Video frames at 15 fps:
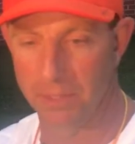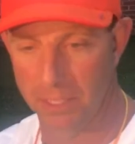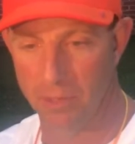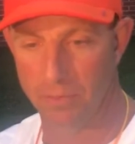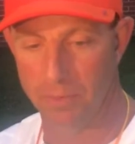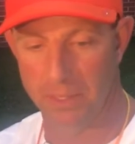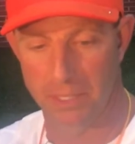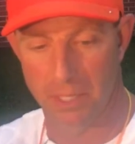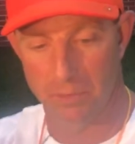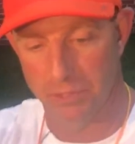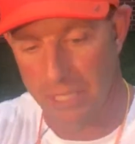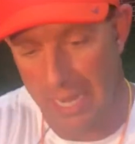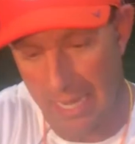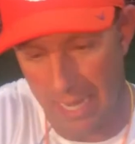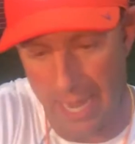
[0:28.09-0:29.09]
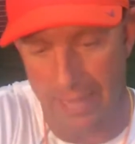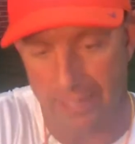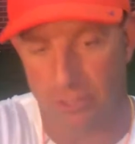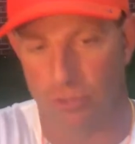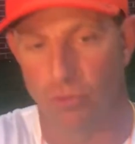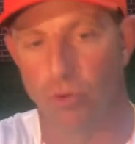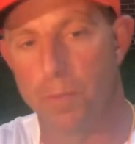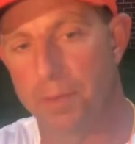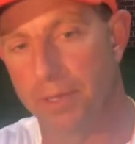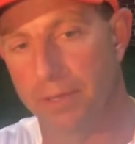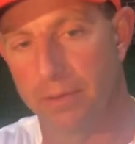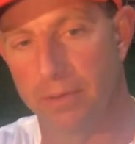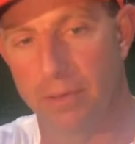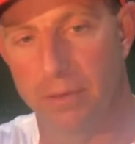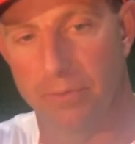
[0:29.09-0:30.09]
But it was that next group
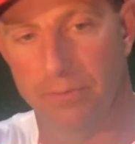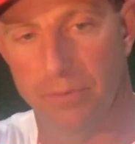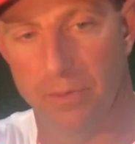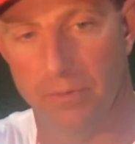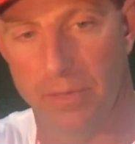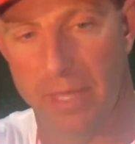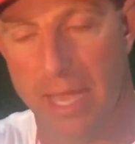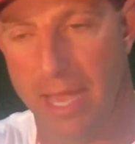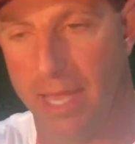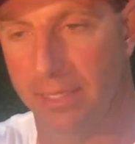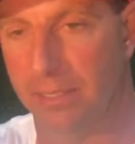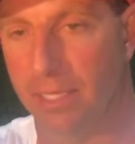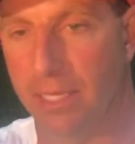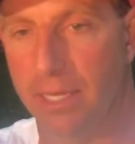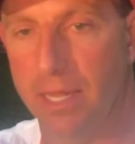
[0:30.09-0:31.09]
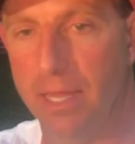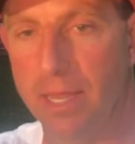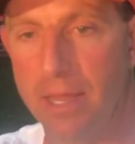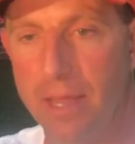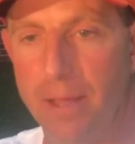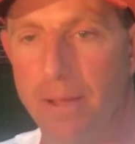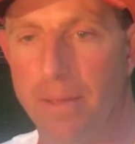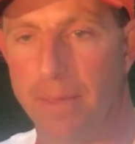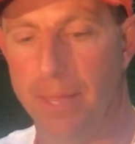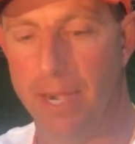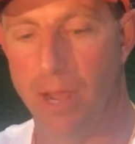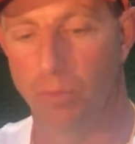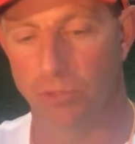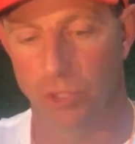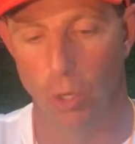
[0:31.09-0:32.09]
of guys
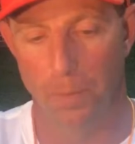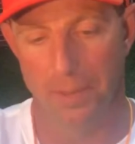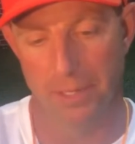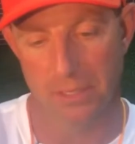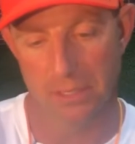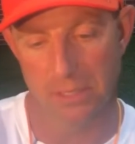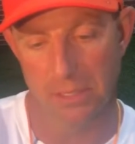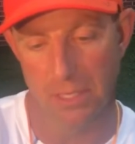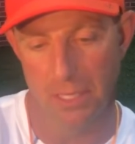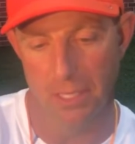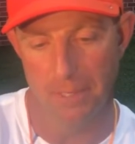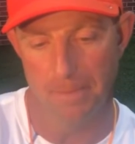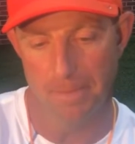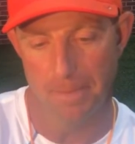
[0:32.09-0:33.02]
that I was hoping to see